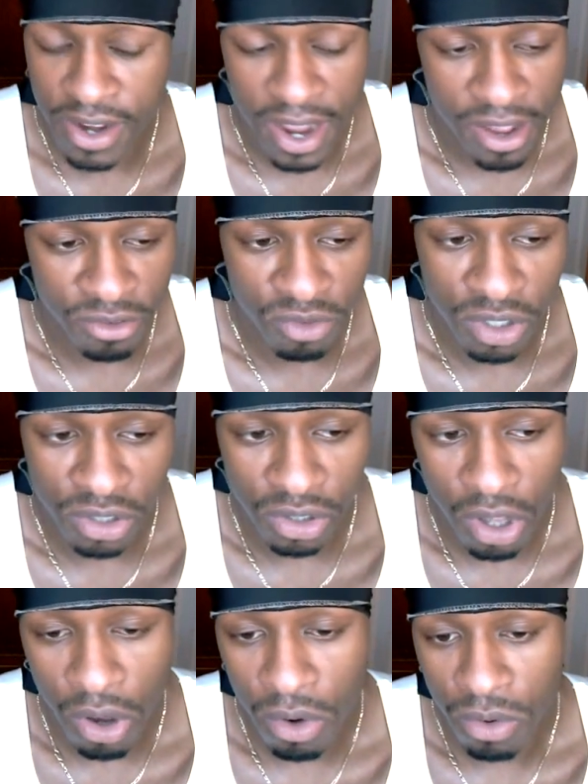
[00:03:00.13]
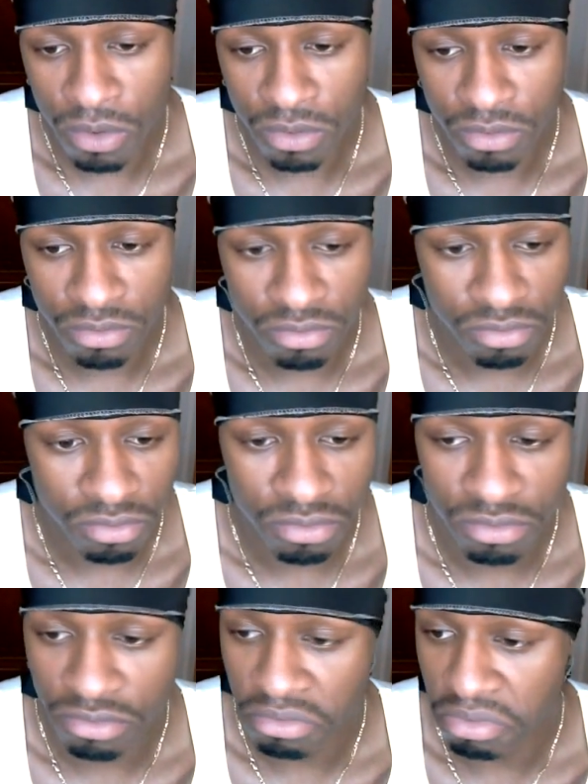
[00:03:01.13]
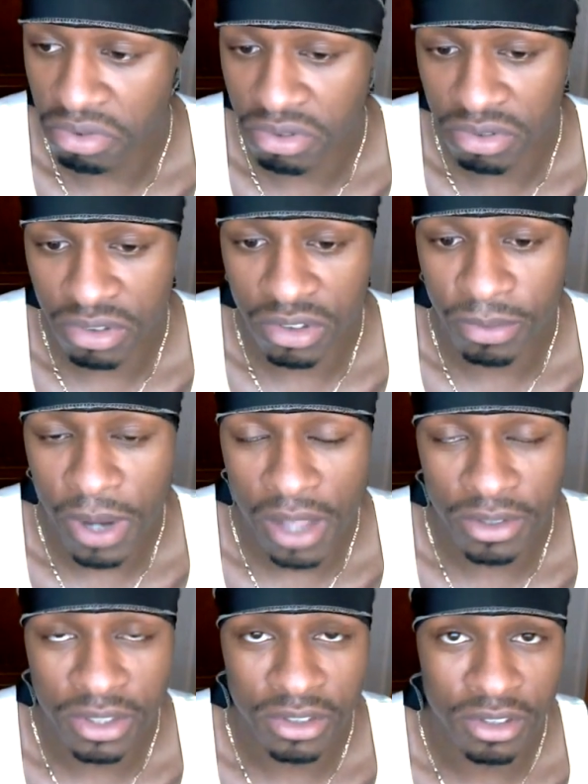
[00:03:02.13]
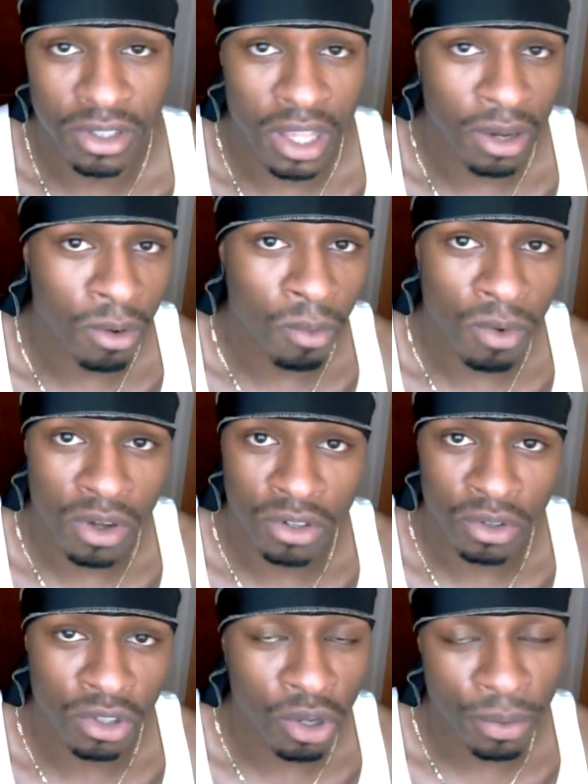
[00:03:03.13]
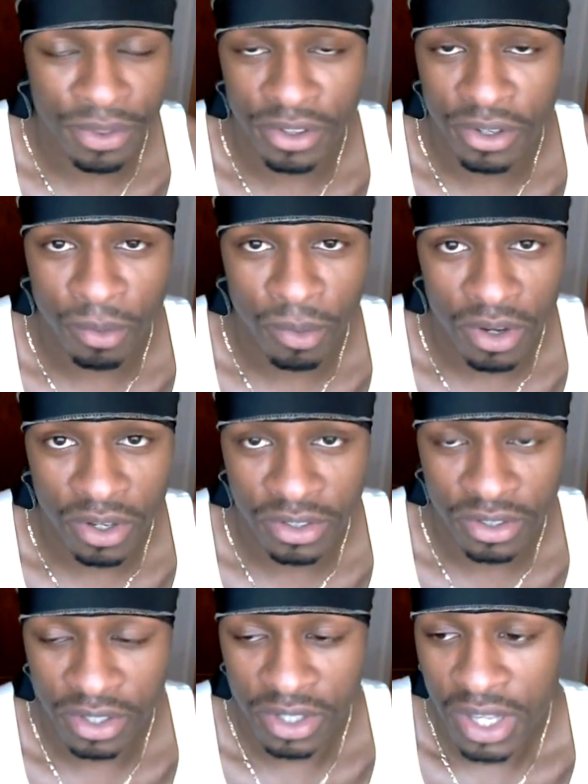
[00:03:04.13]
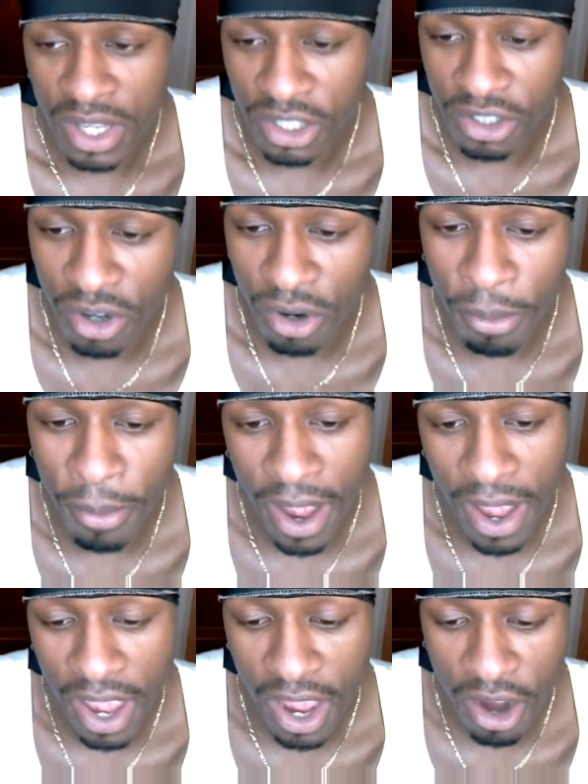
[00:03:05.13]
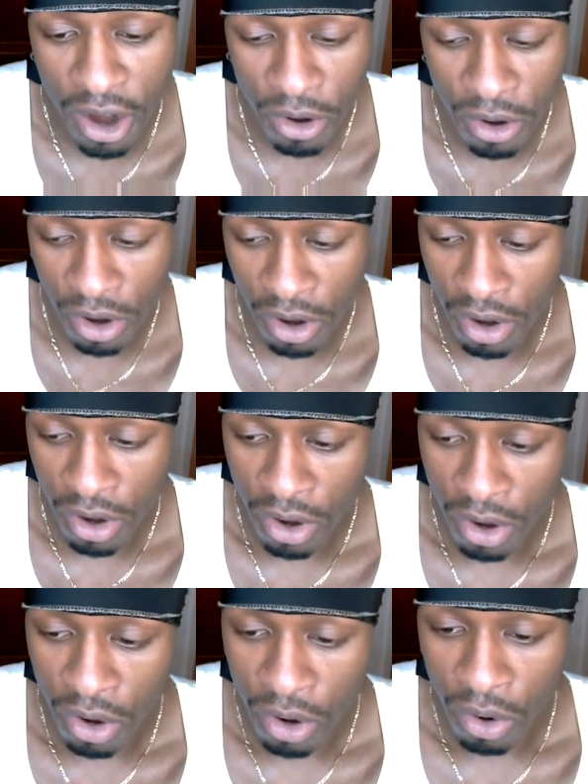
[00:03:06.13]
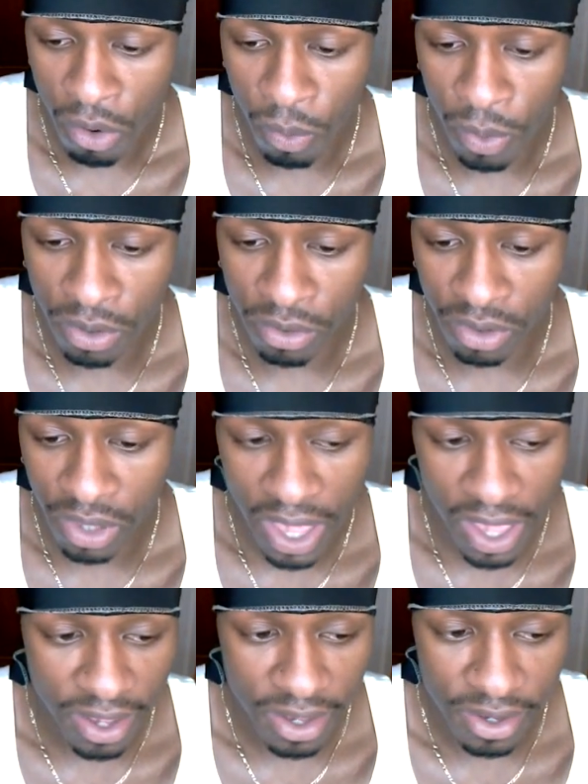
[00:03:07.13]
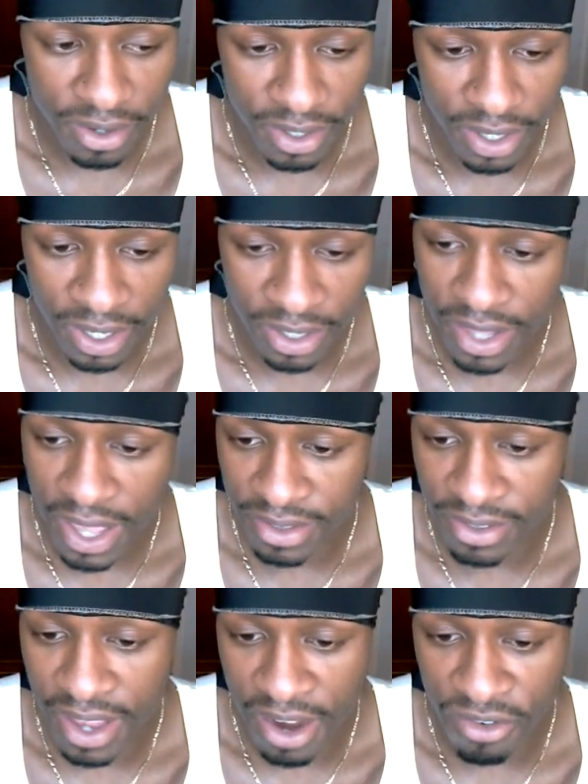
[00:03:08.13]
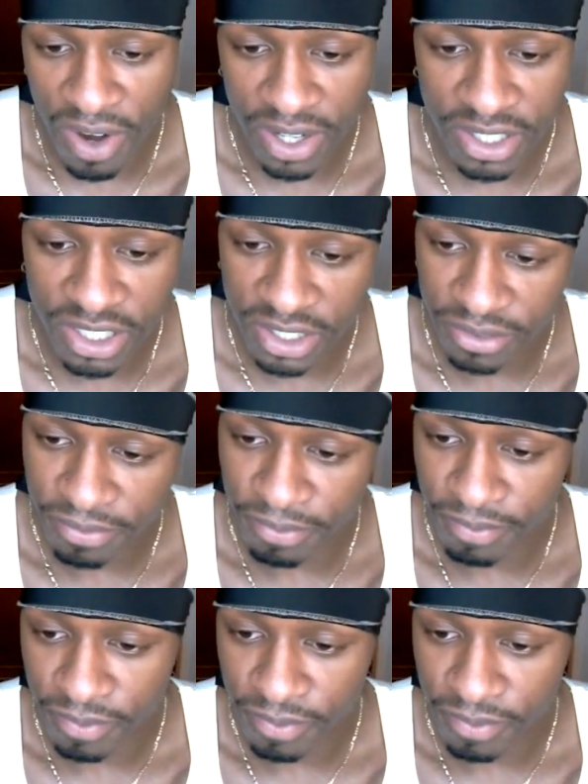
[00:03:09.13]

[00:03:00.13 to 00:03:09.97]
down real low, probably to like a 1 or lower than a 1, my hair will lay in that direction,